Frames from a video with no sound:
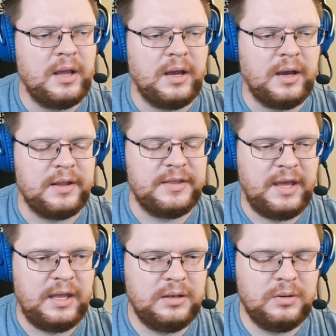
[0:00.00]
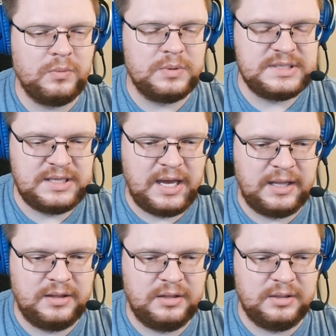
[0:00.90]
Uh, then was
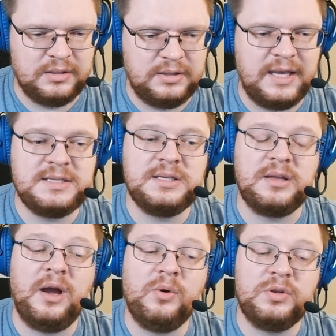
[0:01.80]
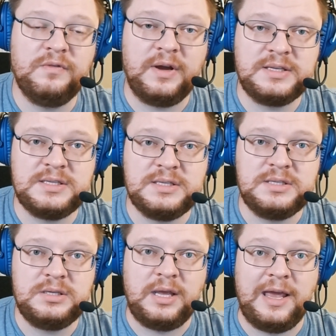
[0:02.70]
that uh, testing our
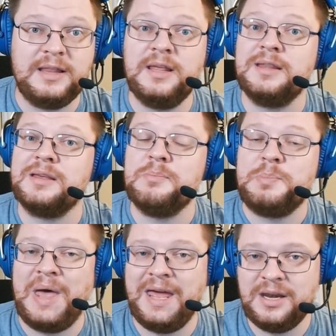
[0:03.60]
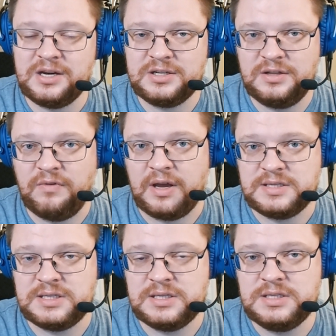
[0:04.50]
devices and then competitor
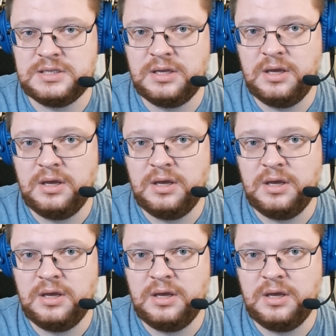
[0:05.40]
devices